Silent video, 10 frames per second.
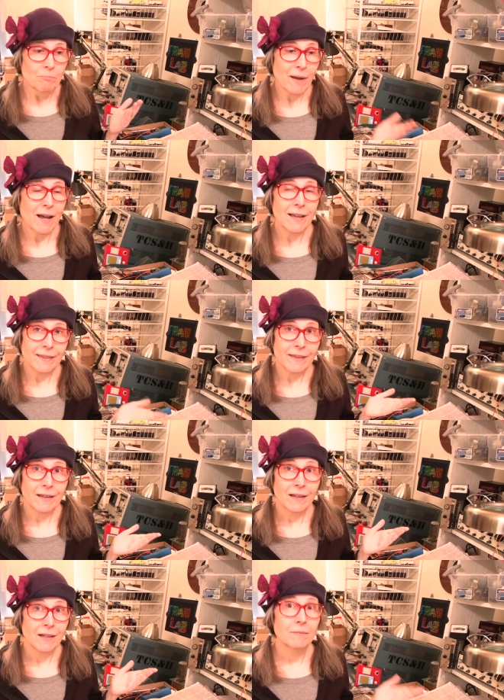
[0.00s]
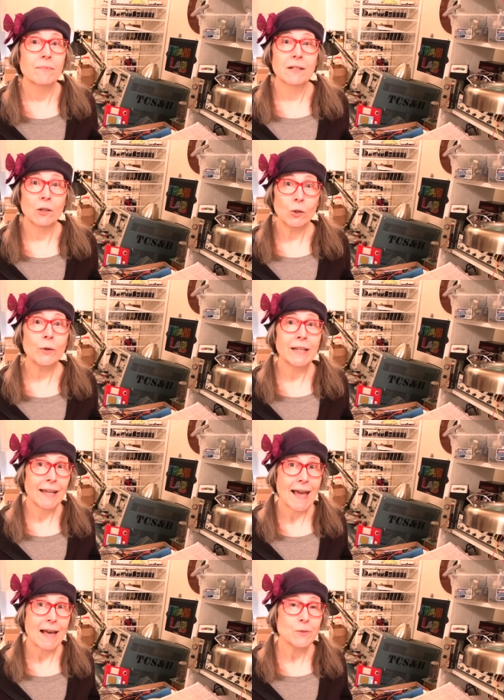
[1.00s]
by the chlorine
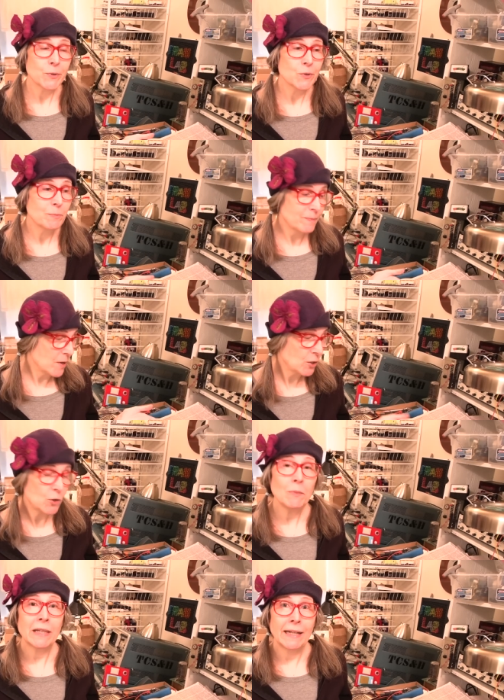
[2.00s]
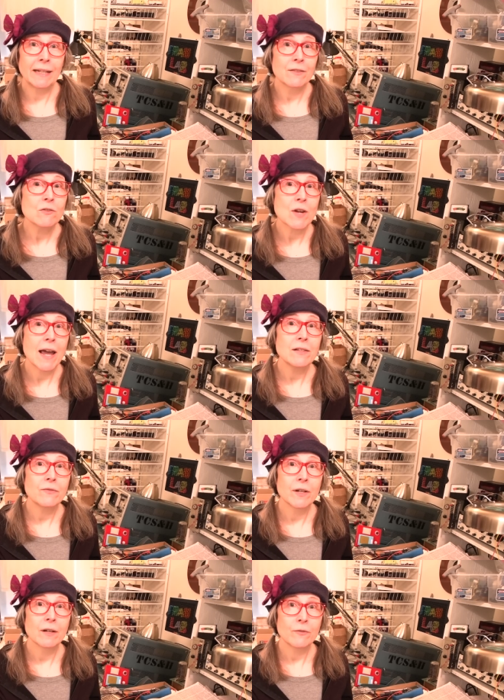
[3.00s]
gas, which was accumulating in the
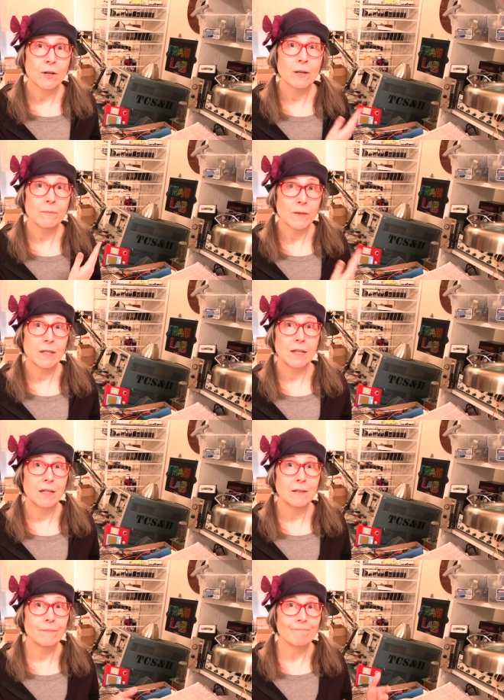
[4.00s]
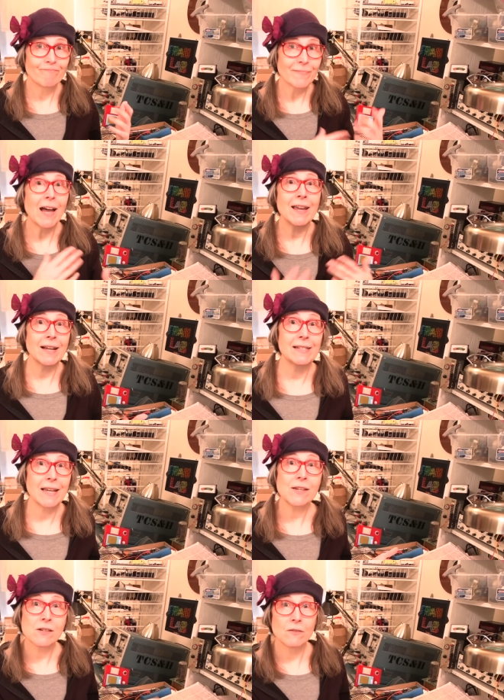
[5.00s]
stratosphere from the
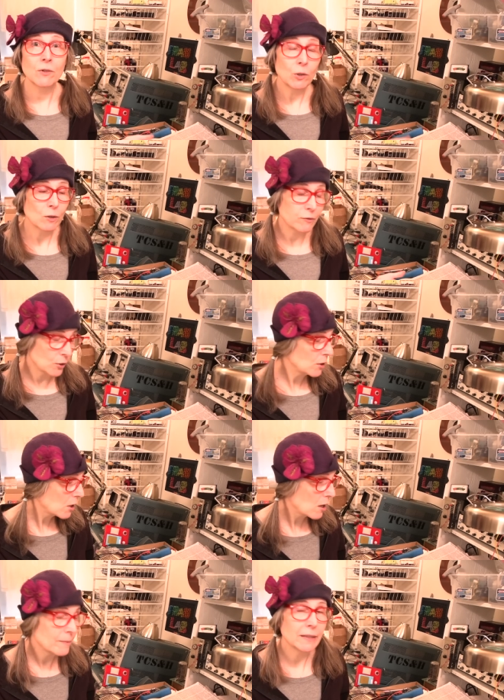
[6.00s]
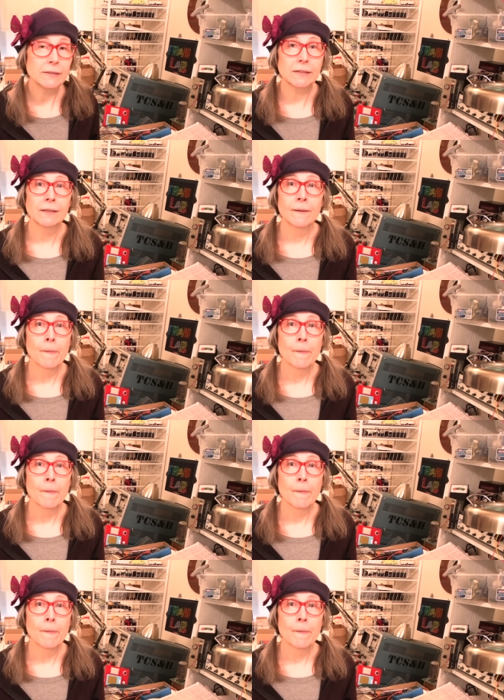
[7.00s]
ionization of chlorofluorocarbons,